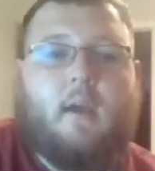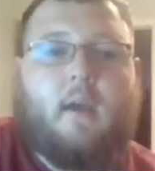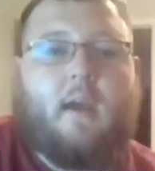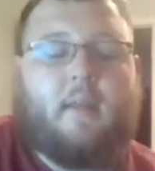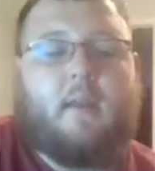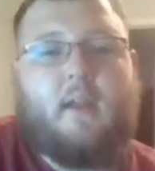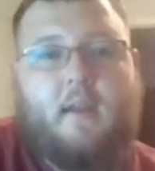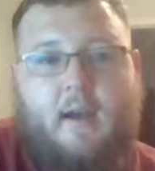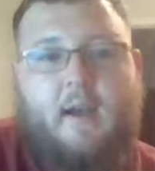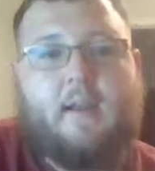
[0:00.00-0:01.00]
And then he
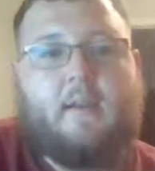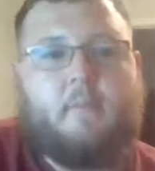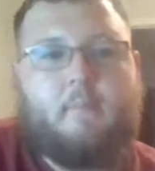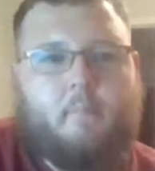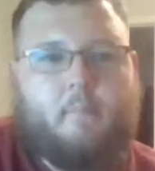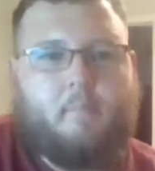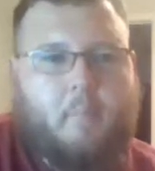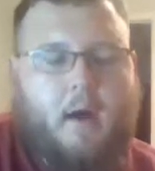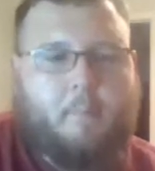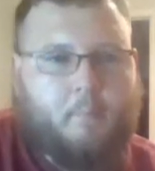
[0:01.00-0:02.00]
died and
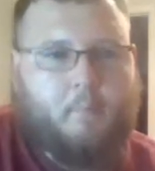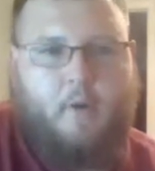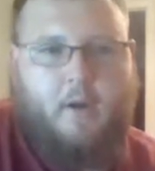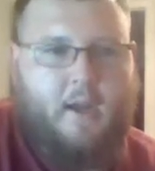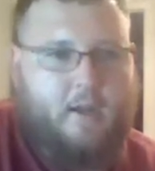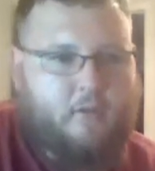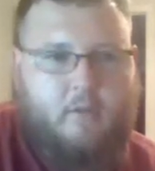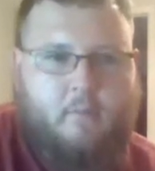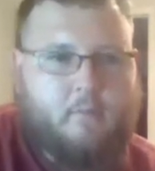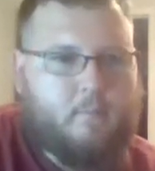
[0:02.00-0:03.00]
popped rage,
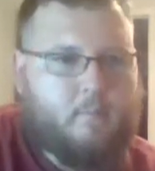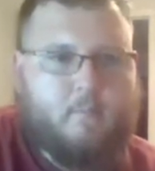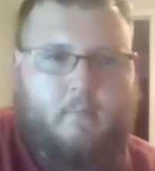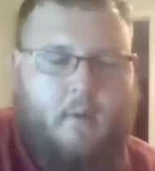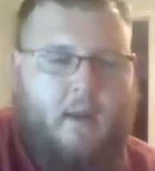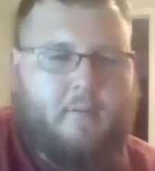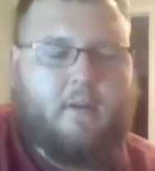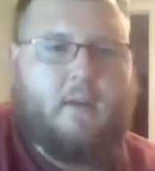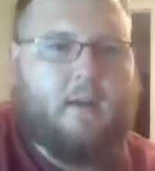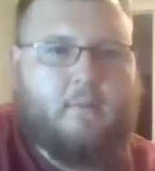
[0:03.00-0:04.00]
and
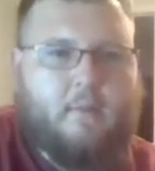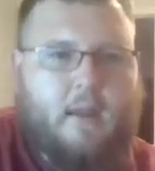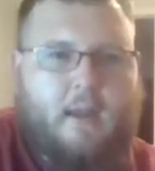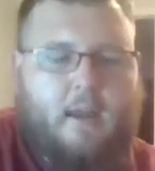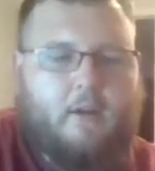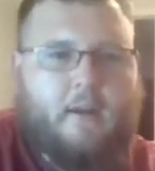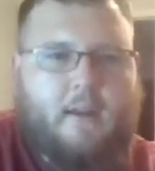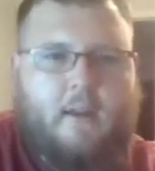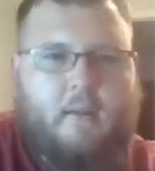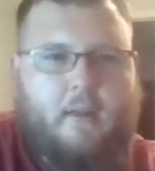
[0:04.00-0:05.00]
everything
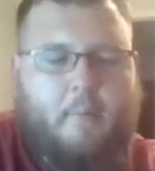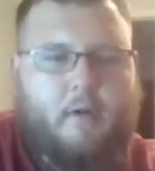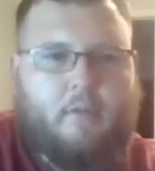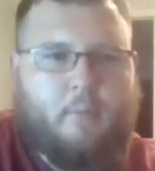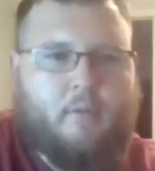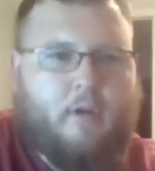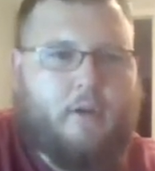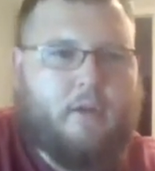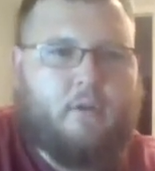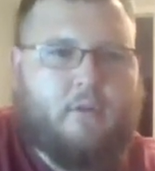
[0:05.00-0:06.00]
that person was
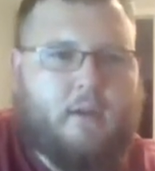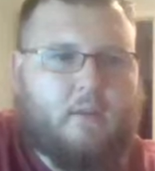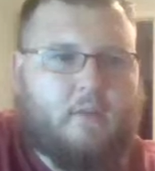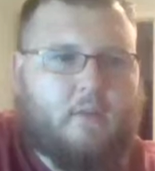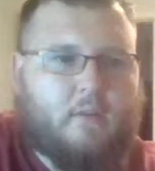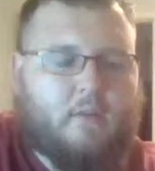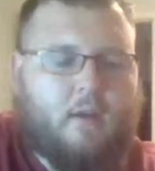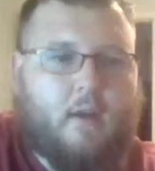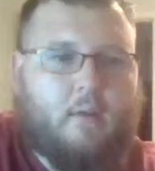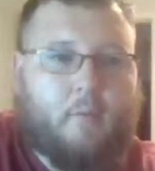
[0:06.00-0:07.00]
already using just
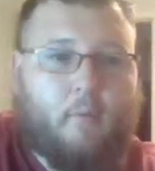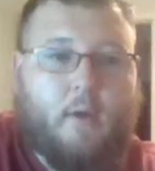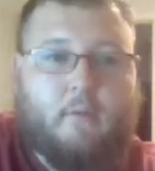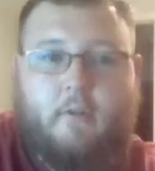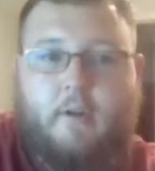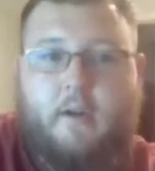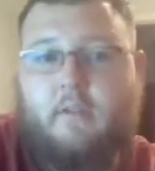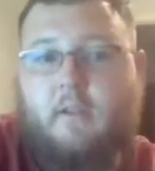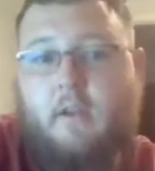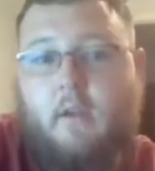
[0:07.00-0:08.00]
went
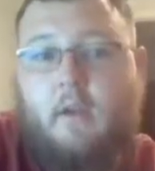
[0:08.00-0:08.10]
crazy.